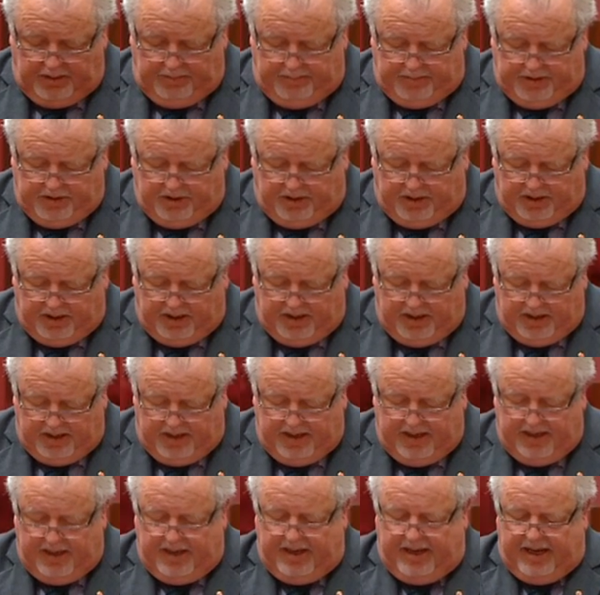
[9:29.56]
Mr.
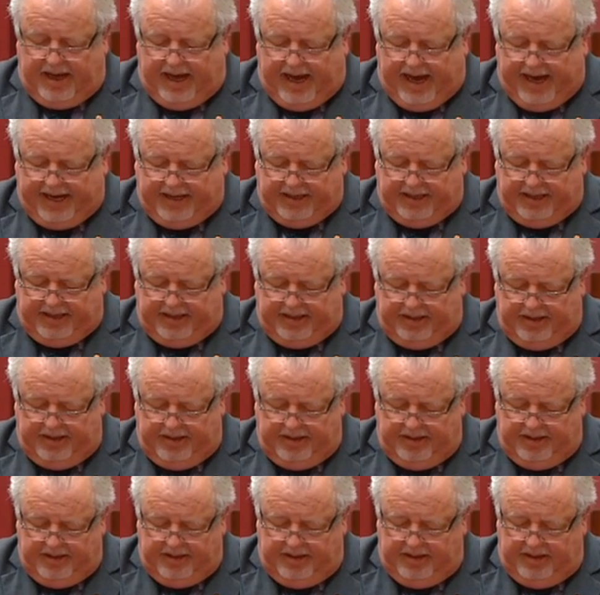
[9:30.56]
Acting
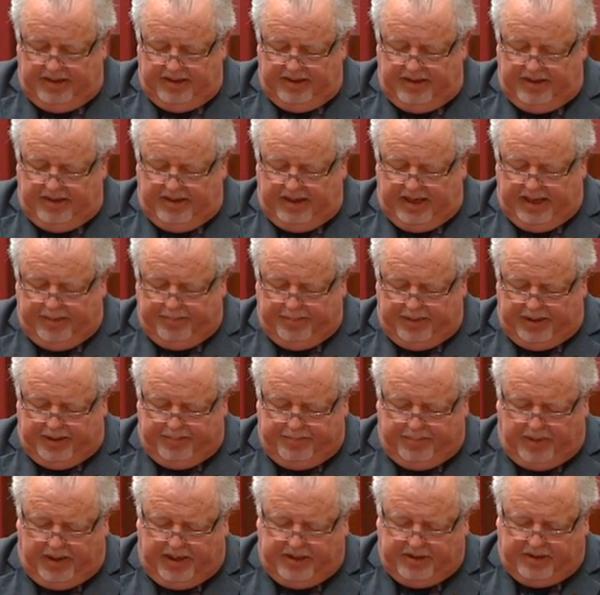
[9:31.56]
Deputy
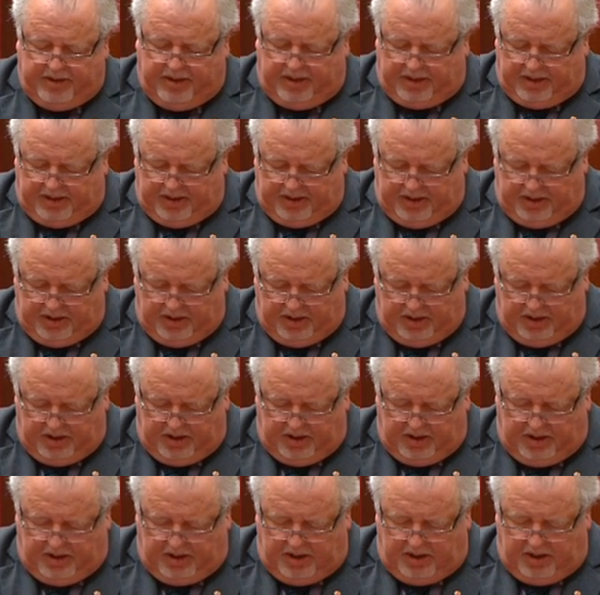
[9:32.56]
President,
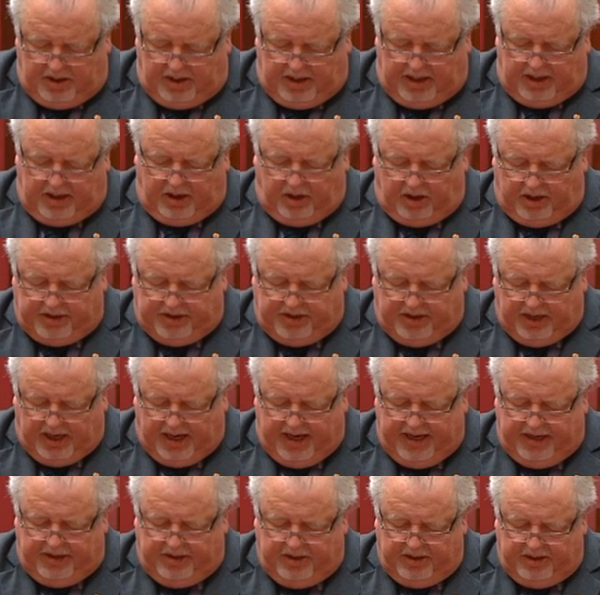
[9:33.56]
I
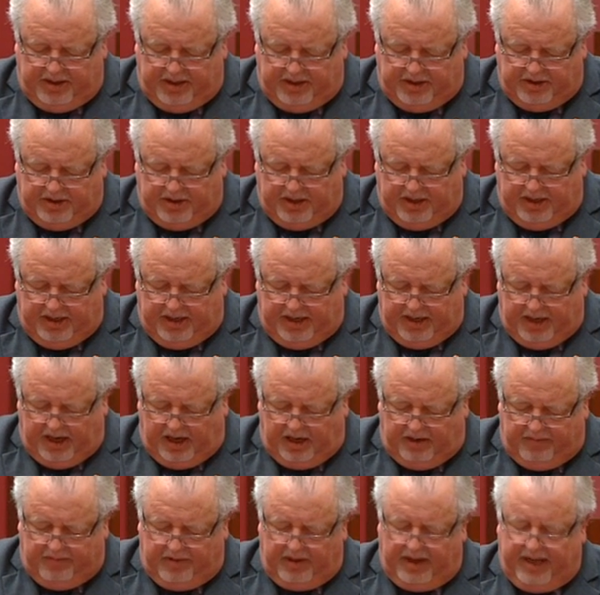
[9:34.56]
say to the
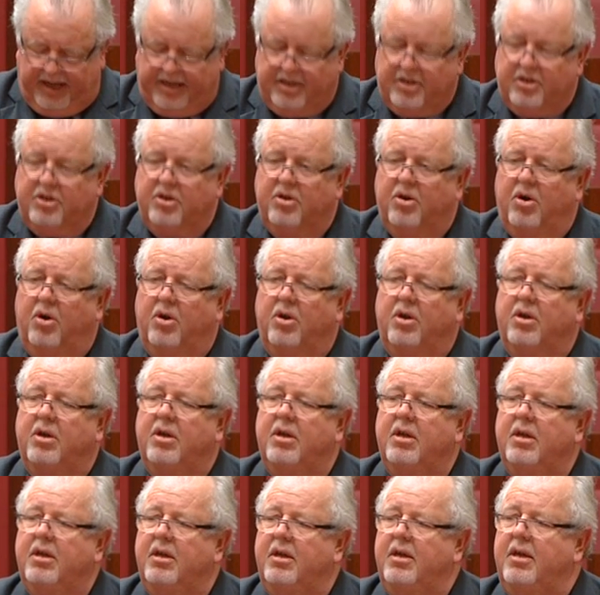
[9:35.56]
CEO of Alexion
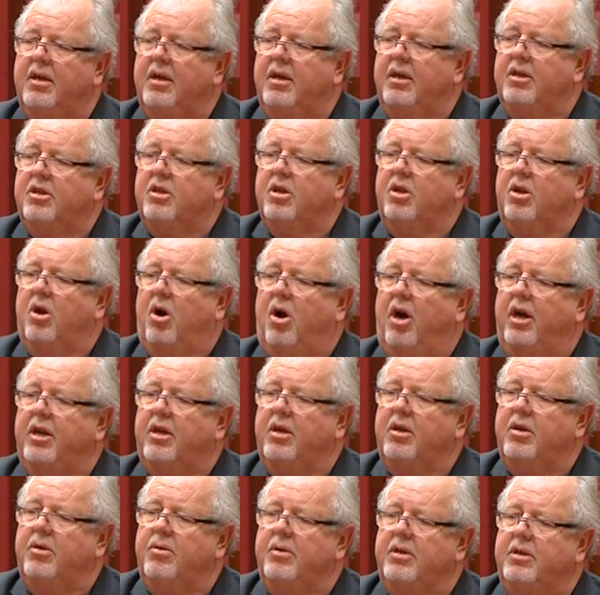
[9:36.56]
tonight,
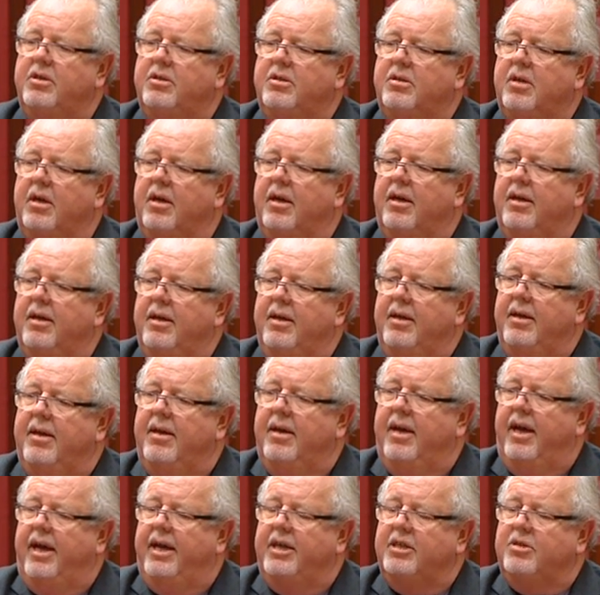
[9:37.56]
who is,
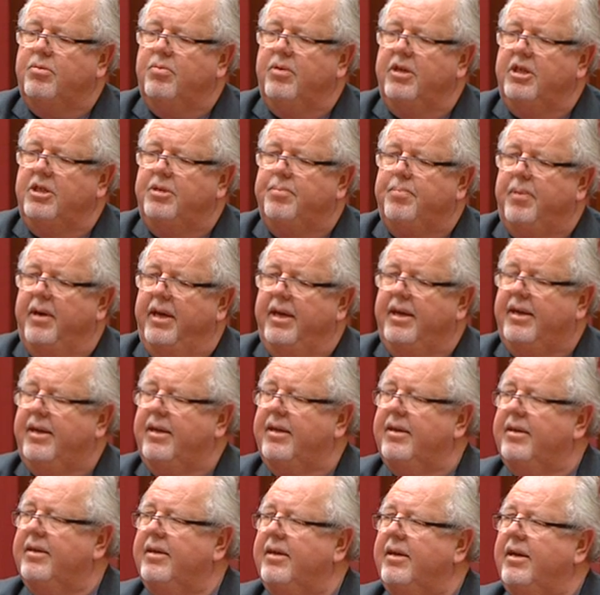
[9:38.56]
as we
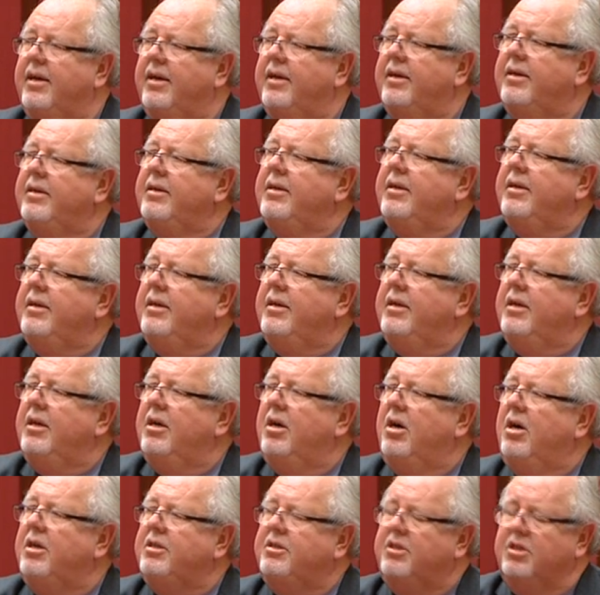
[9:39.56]
speak, I
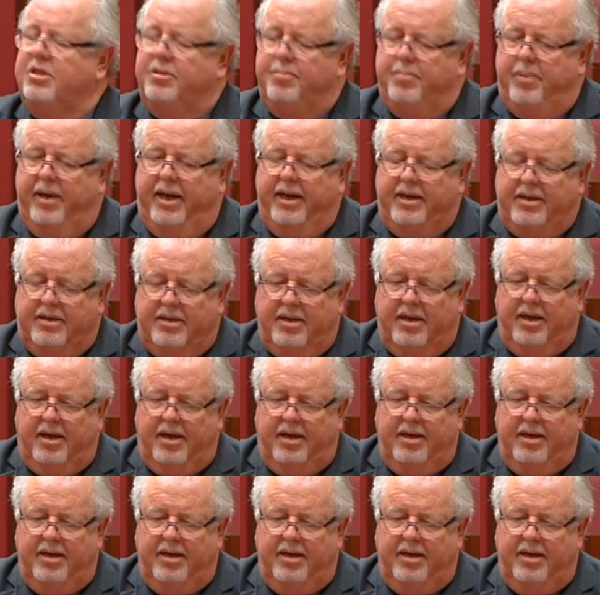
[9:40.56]
suspect